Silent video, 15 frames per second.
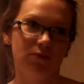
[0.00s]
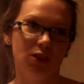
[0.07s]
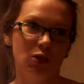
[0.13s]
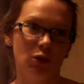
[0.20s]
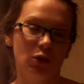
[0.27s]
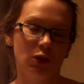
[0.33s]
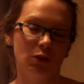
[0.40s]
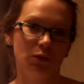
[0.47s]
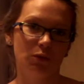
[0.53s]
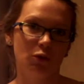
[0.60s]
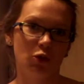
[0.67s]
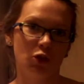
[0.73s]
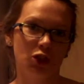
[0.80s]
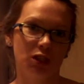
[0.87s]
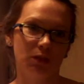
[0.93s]
I don't know,
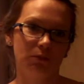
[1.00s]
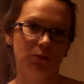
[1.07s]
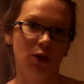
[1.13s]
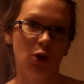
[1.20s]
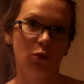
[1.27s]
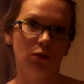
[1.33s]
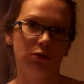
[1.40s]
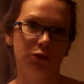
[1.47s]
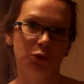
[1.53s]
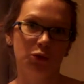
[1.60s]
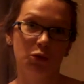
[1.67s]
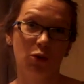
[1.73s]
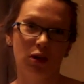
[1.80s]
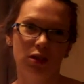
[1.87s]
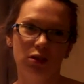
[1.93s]
structure. I
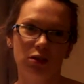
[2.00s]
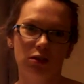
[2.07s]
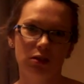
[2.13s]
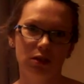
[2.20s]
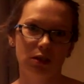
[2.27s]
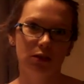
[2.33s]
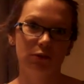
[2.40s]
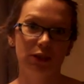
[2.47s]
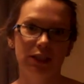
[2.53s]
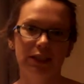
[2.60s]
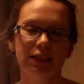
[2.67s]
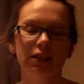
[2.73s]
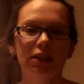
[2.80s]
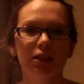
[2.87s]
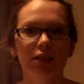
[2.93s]
waffled quite a lot,
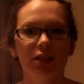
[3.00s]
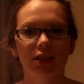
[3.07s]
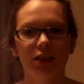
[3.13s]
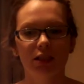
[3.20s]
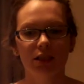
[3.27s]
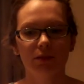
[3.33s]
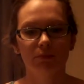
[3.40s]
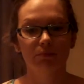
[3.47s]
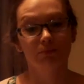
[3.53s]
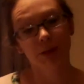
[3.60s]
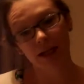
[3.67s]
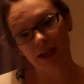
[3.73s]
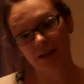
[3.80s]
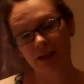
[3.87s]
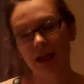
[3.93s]
really.
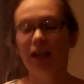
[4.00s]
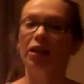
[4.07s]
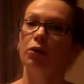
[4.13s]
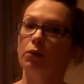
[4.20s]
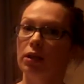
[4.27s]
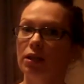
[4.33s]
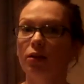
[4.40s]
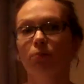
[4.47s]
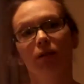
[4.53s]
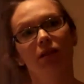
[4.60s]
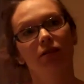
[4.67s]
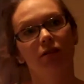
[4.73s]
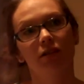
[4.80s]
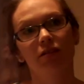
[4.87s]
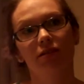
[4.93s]

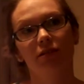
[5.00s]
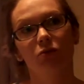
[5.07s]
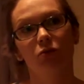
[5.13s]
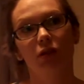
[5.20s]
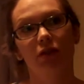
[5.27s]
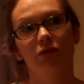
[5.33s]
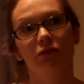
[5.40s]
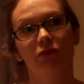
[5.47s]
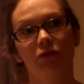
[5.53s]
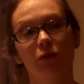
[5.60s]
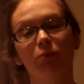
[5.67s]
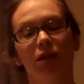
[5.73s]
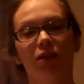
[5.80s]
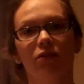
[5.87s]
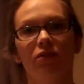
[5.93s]
I still have,
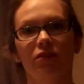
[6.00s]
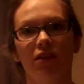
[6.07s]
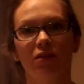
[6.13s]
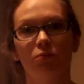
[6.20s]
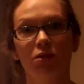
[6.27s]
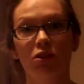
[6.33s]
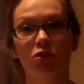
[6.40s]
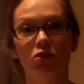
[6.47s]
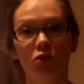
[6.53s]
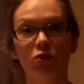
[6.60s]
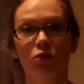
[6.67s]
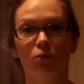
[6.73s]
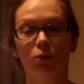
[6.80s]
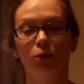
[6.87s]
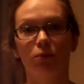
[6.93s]
somebody else has asked me to do
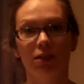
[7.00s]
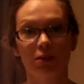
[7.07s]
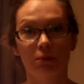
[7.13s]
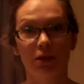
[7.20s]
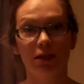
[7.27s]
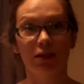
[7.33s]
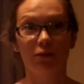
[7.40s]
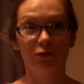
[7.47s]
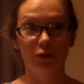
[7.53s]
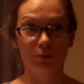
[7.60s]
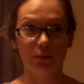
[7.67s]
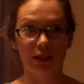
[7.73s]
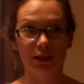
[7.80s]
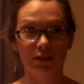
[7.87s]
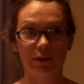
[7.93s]
some public speaking
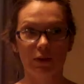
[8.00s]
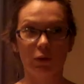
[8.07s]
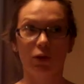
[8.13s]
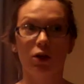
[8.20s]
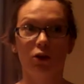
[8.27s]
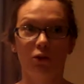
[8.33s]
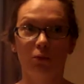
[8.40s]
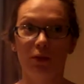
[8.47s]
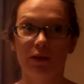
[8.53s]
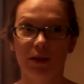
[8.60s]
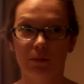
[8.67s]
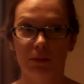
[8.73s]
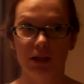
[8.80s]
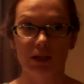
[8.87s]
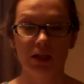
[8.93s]
from that, so it can't have been
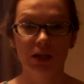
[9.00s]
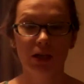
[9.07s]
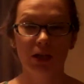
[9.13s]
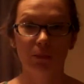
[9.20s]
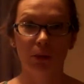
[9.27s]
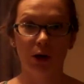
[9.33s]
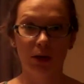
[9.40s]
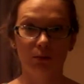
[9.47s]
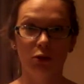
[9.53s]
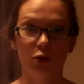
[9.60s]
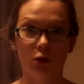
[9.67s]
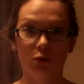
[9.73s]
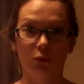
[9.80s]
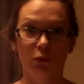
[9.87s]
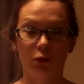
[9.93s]
that bad, but I'm
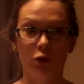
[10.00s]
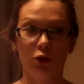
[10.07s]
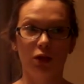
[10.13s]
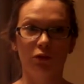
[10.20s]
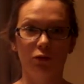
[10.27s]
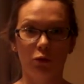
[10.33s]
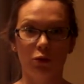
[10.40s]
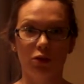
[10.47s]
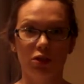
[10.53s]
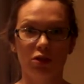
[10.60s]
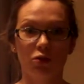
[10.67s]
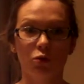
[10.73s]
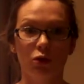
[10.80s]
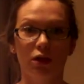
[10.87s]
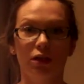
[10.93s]
not looking forward
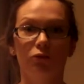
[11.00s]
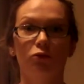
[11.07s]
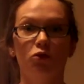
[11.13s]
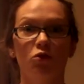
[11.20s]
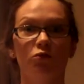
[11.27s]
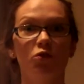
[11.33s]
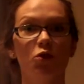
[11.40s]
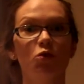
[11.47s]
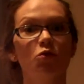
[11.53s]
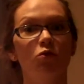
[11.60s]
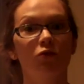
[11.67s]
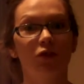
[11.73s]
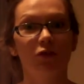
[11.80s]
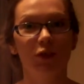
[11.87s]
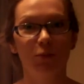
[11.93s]
to talking in front of
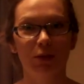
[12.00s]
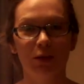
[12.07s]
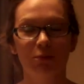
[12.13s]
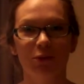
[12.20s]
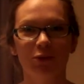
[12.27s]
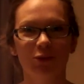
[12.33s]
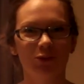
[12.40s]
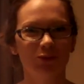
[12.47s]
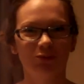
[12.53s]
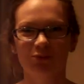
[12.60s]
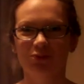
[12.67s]
250 people.